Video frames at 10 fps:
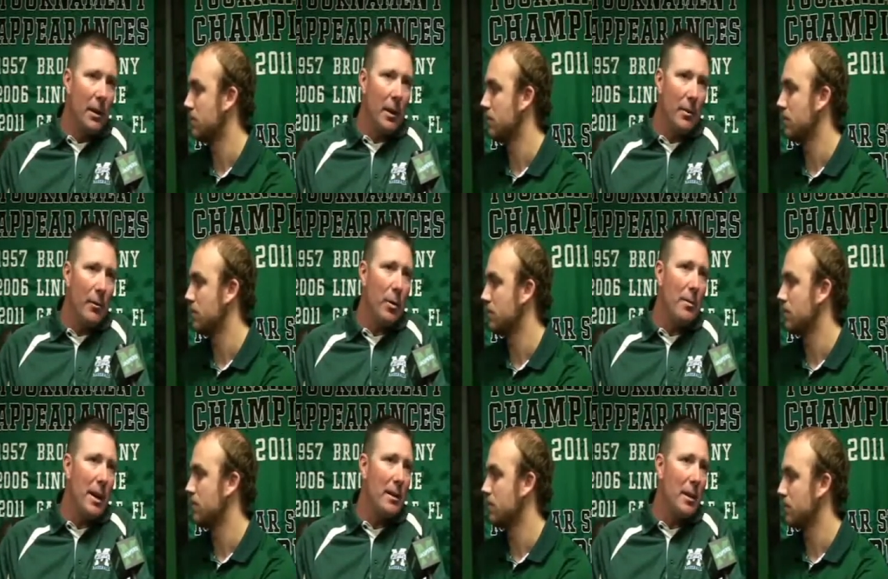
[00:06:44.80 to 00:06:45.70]
Speaker 1: Um, if we
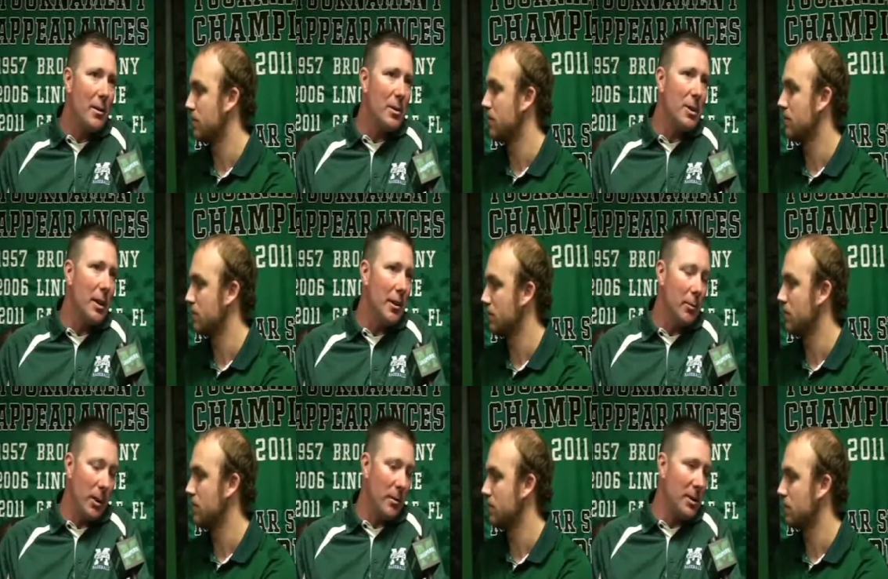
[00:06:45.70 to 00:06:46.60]
make the other team,
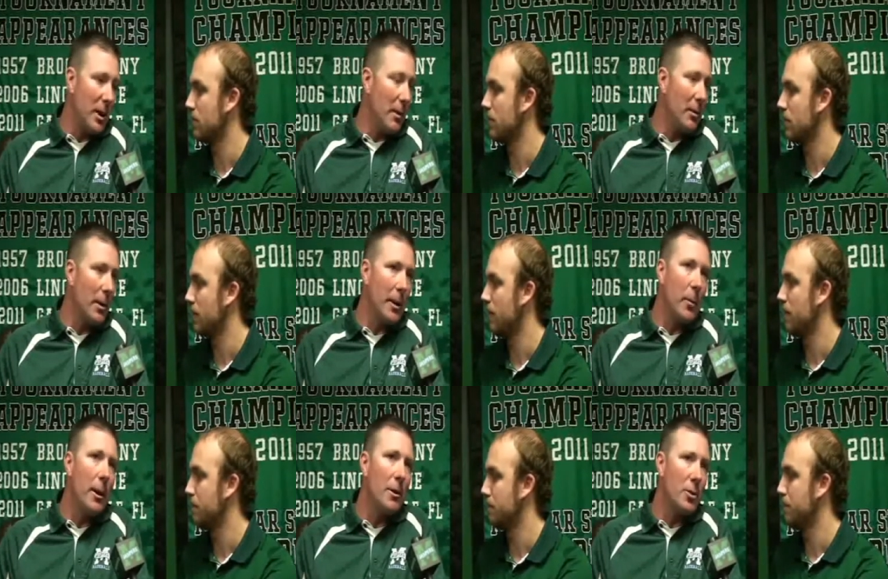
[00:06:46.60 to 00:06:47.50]
whether it's Iona or
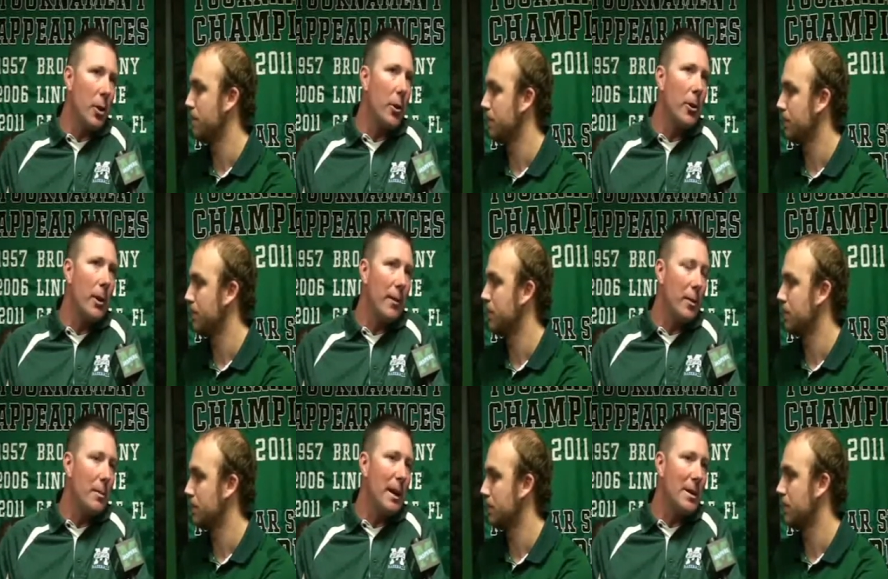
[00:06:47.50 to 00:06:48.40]
anyone else, earn
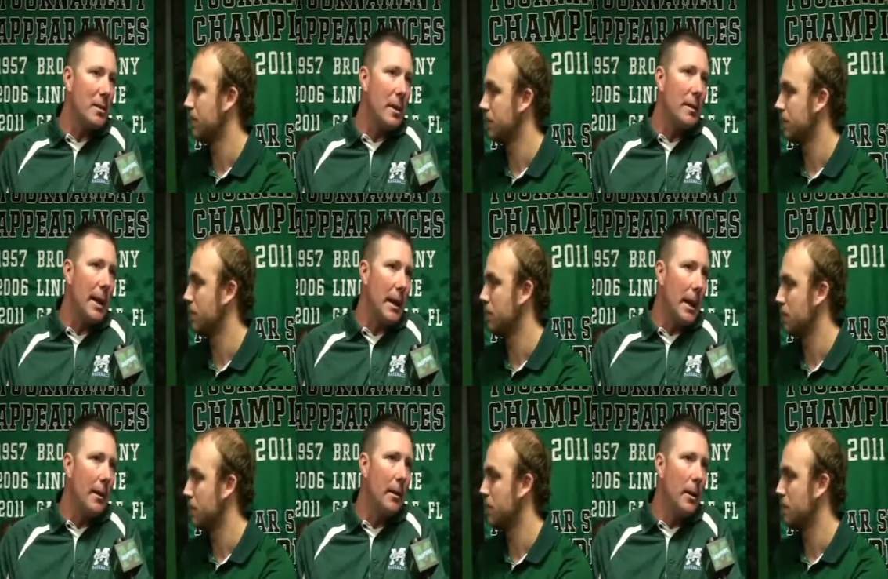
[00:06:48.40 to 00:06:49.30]
every base that they
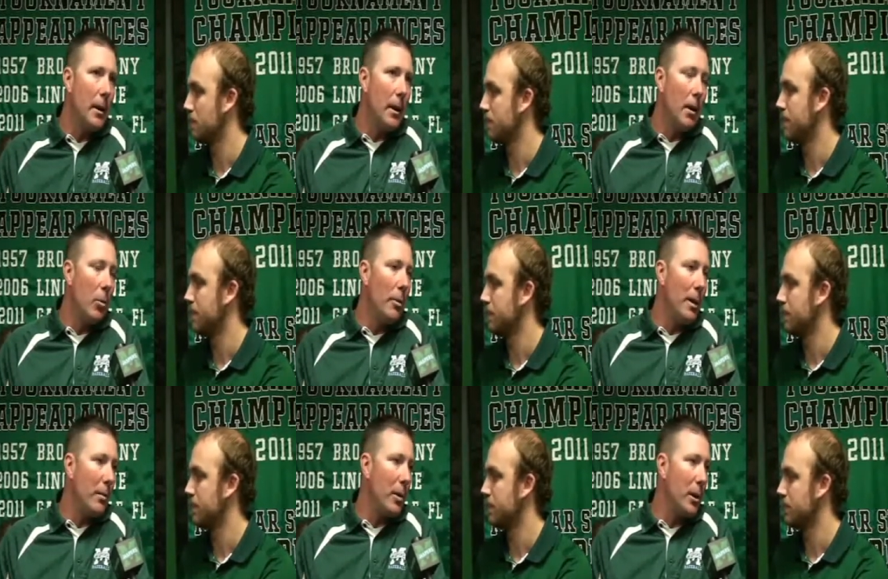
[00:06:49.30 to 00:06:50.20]
get, uh, we'll be
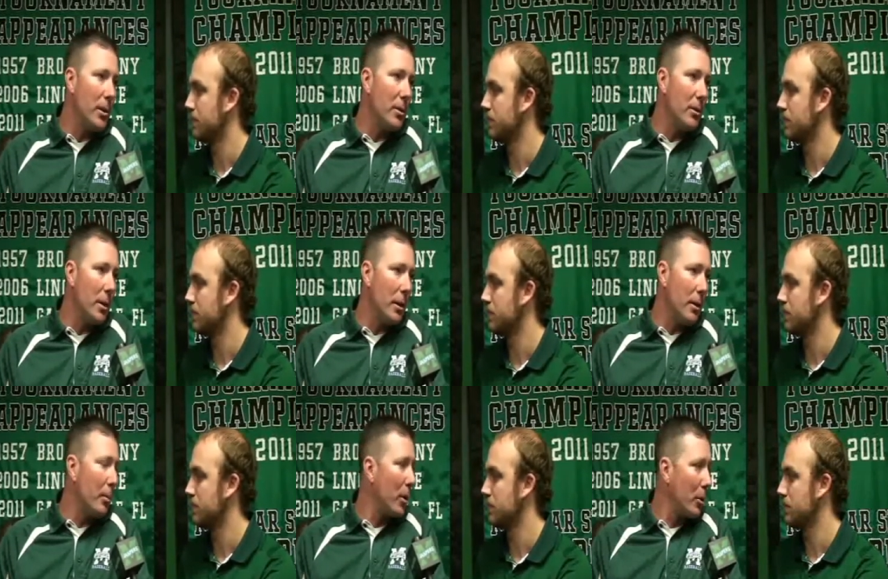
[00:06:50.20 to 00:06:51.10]
in pretty good uh,
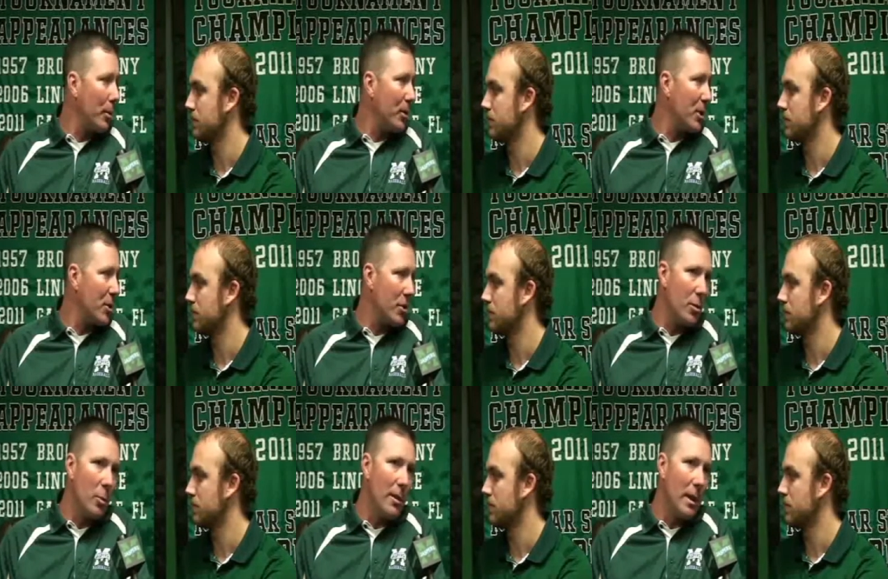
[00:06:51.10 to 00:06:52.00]
a pretty good position
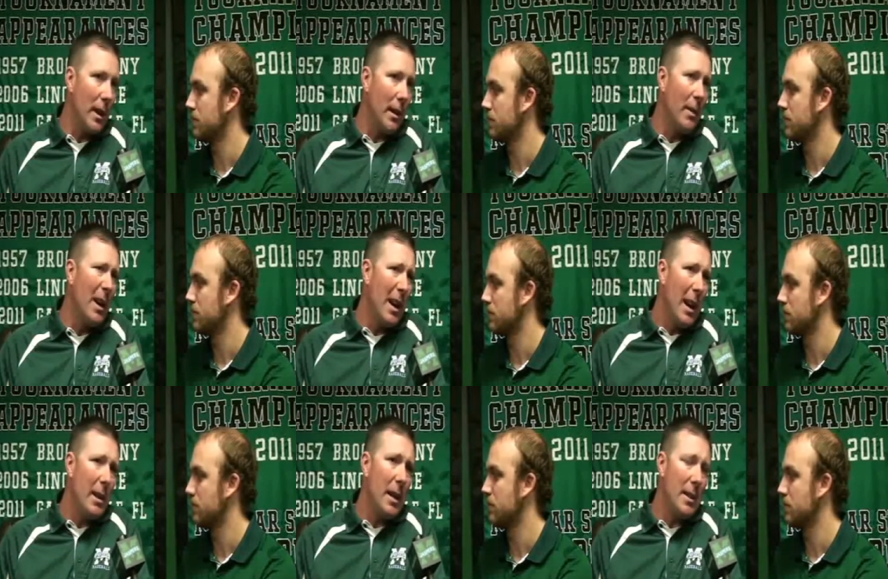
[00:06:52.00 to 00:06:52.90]
to win the game.
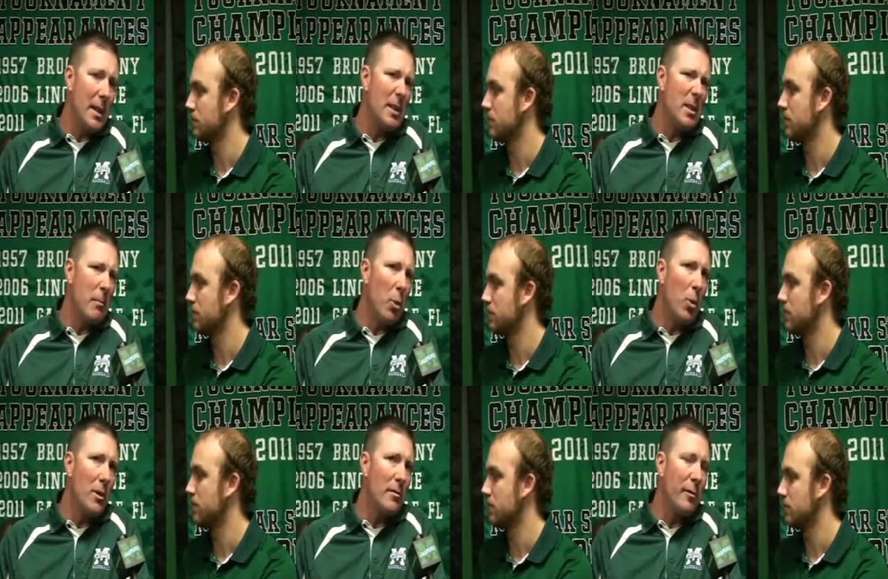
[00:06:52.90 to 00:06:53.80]
And then I think it's
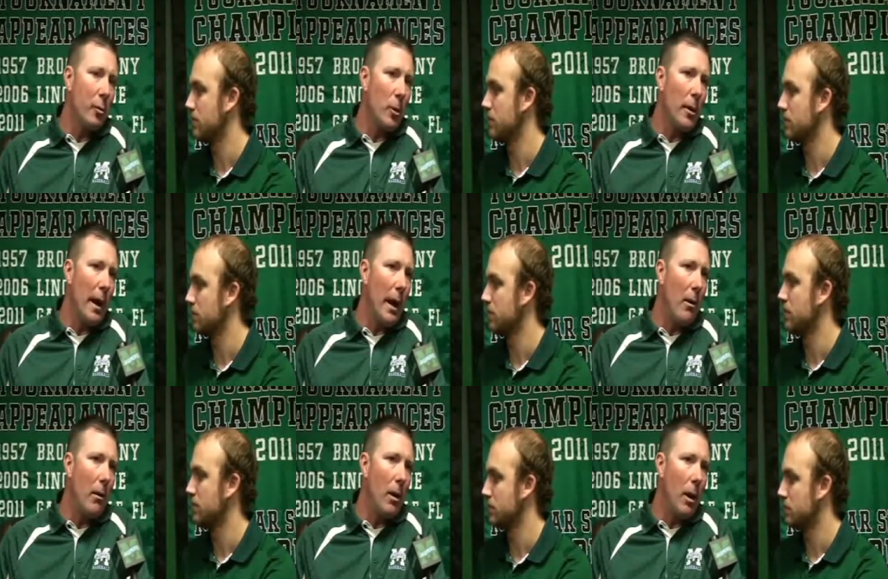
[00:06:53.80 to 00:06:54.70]
important for
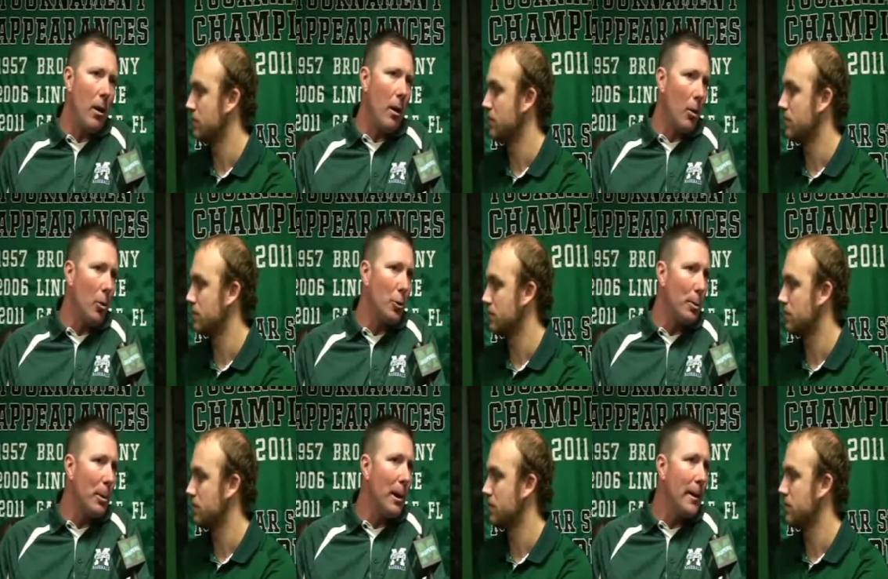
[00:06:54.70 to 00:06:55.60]
our uh, our older
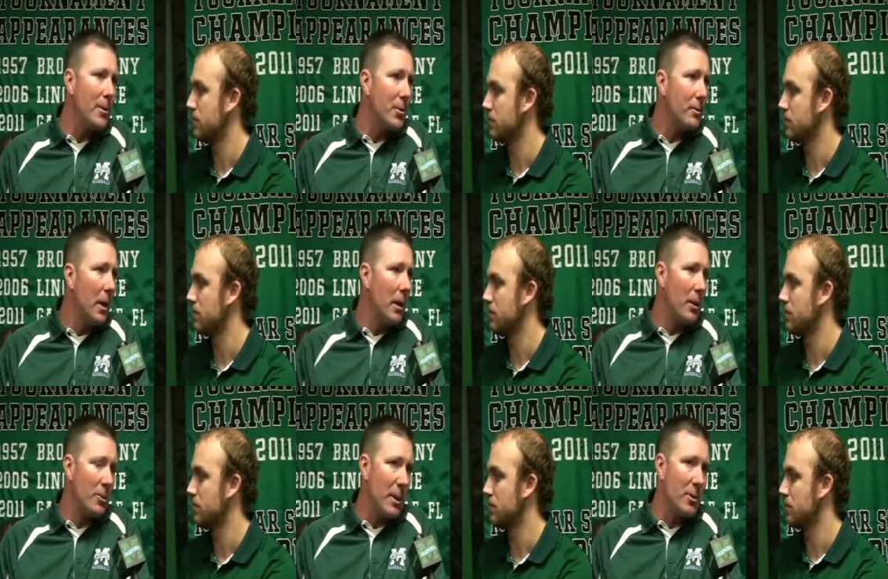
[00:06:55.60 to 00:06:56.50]
players,
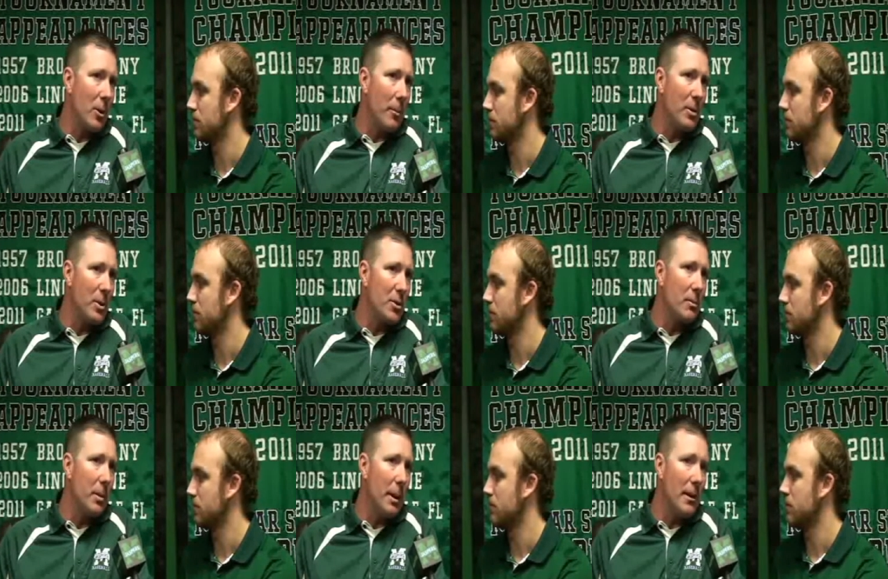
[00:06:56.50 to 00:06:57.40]
especially our position
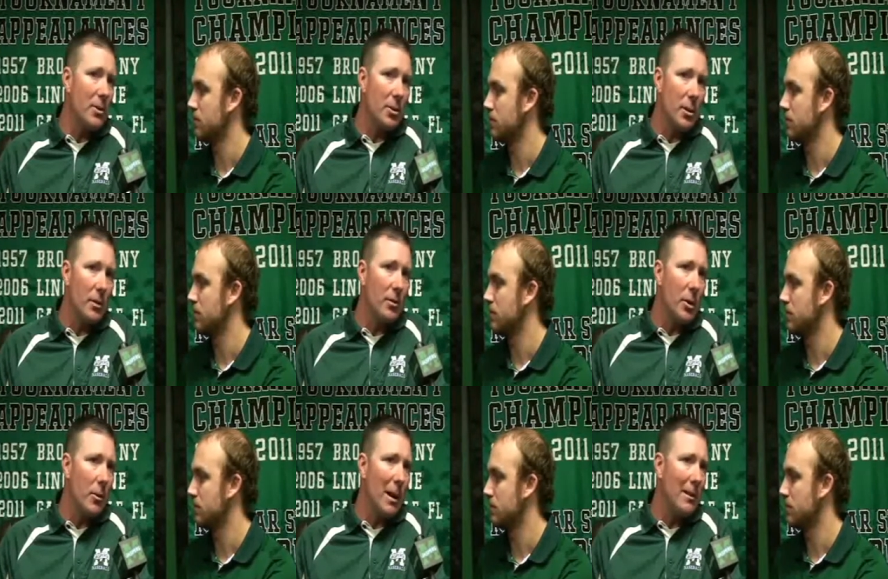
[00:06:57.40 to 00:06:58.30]
players, to to
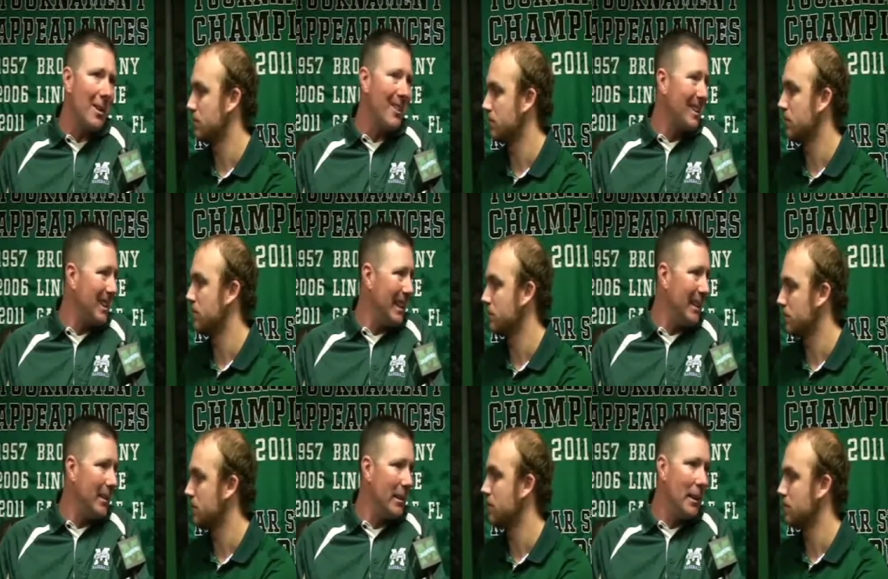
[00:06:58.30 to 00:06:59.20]
go out there and lead